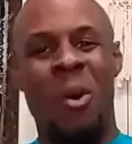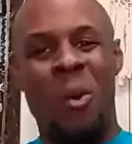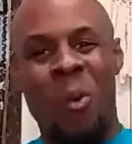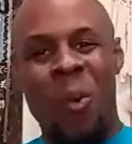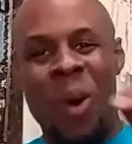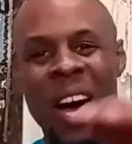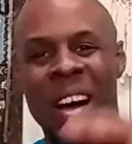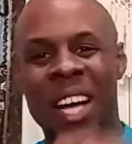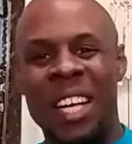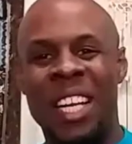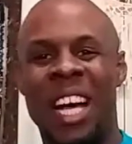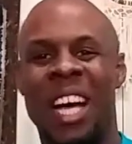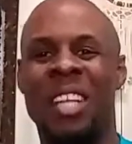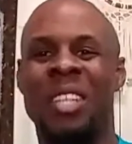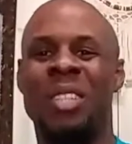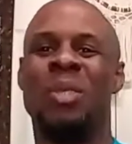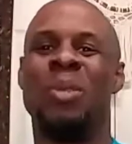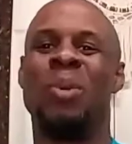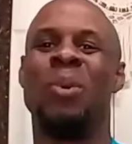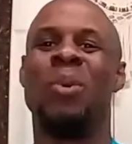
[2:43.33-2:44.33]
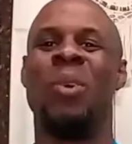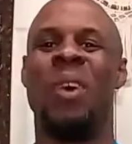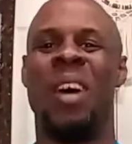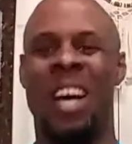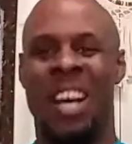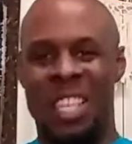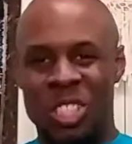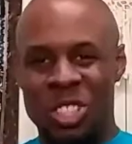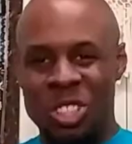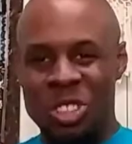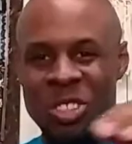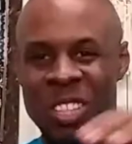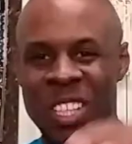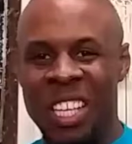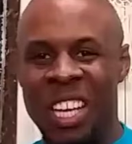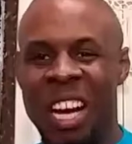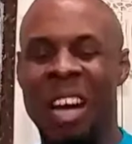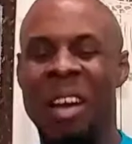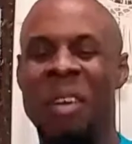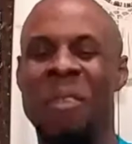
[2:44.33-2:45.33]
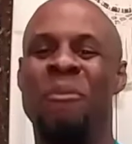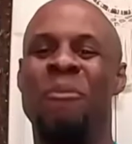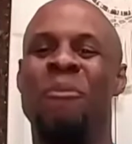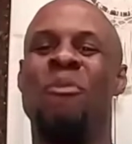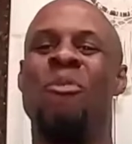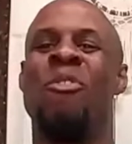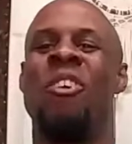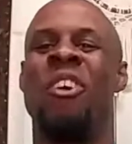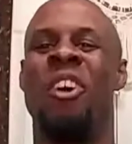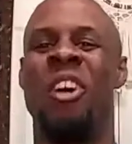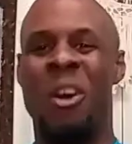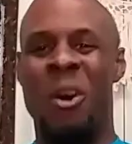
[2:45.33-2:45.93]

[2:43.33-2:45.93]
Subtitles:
1 and 2 and 3 and 4.